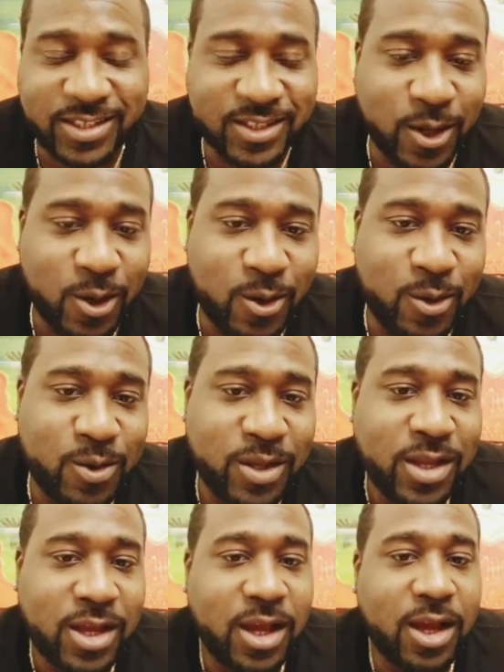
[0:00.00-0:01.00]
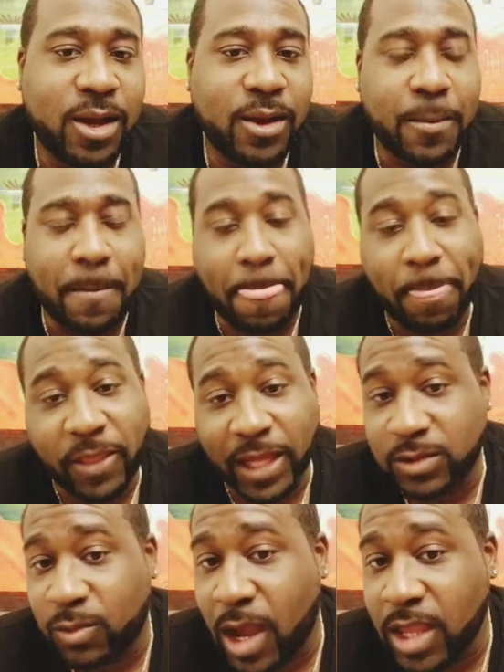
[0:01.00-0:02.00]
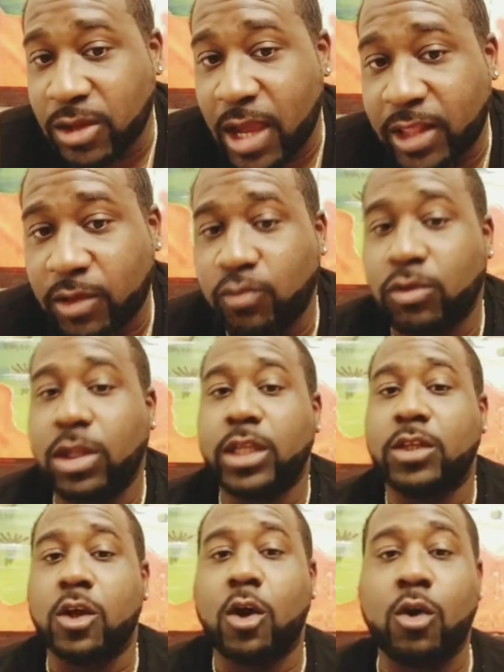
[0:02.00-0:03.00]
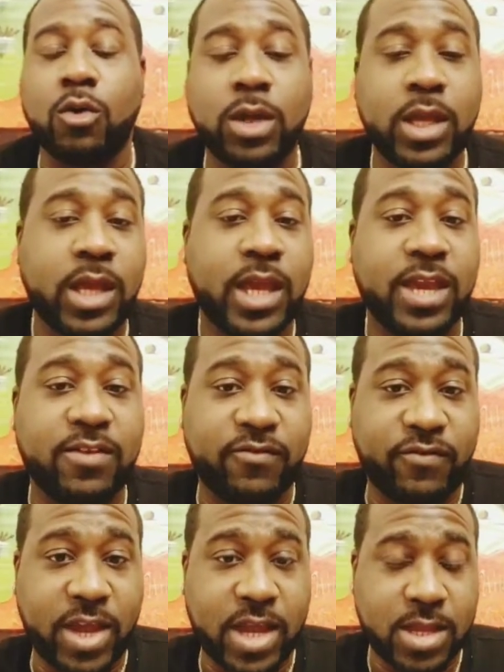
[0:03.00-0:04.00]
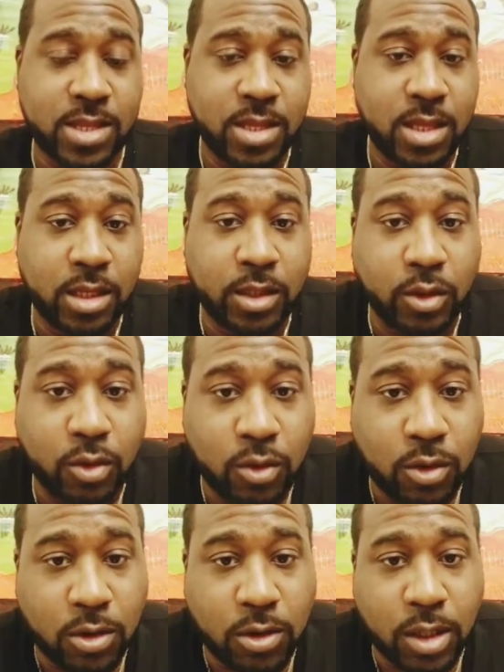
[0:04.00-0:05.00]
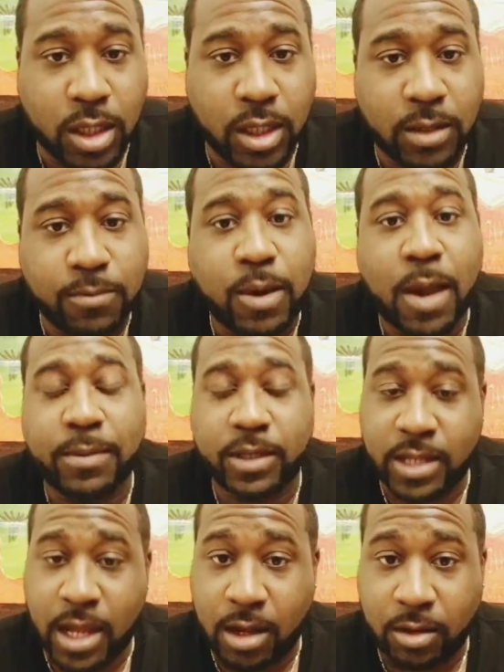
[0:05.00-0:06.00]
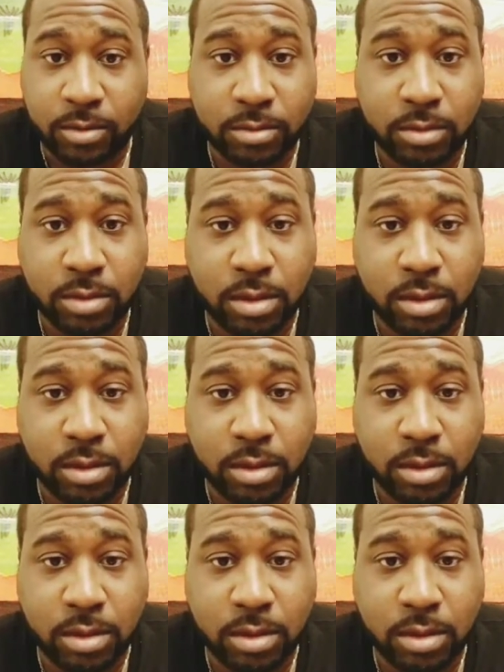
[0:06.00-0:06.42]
So that's why you have to really know and vet your property. Now,